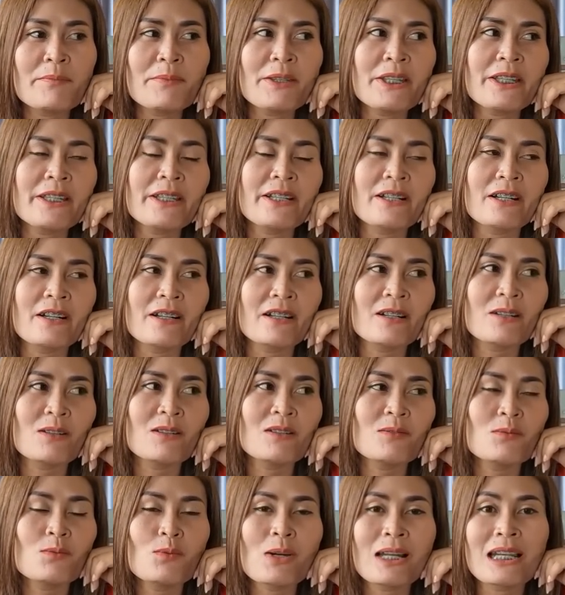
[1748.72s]
maybe
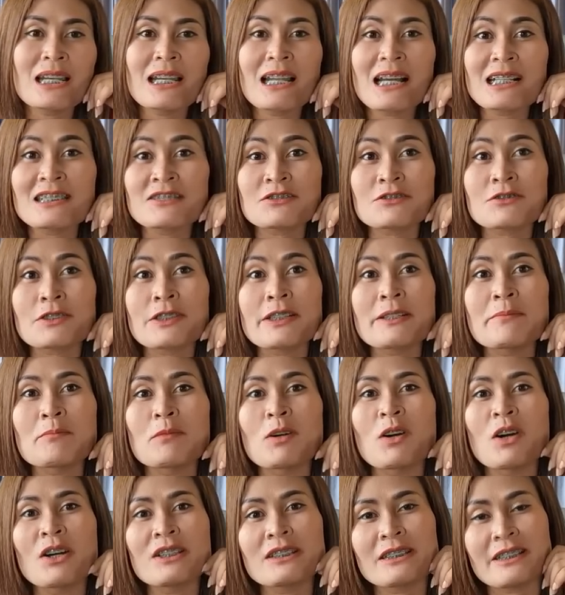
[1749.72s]
uh, one live stream
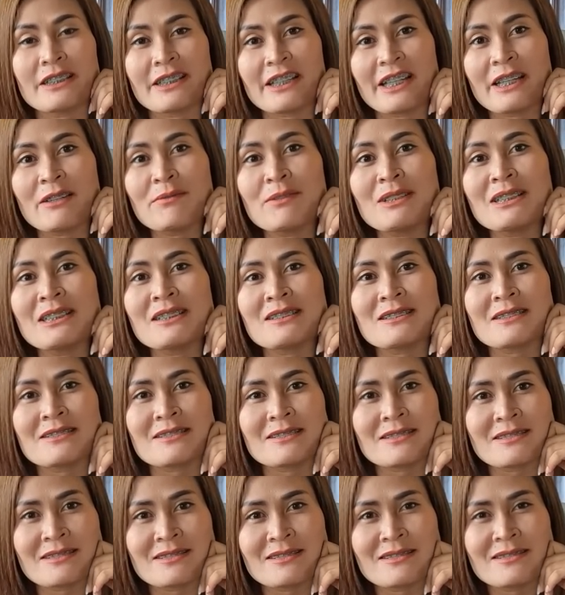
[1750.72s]
on every
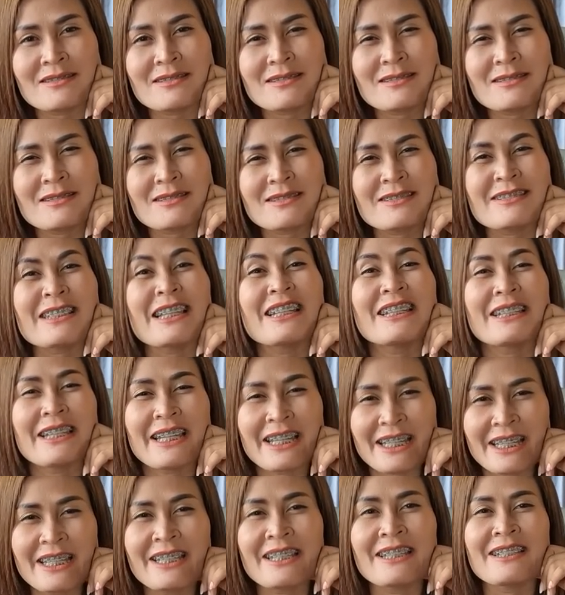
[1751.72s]

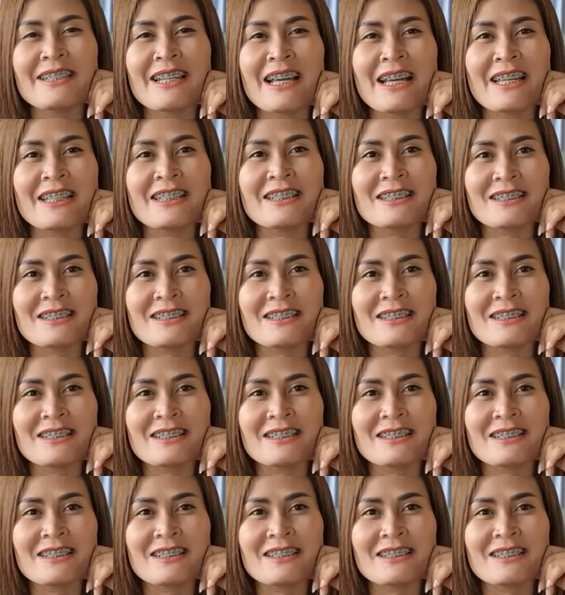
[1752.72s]
Sunday. Every night.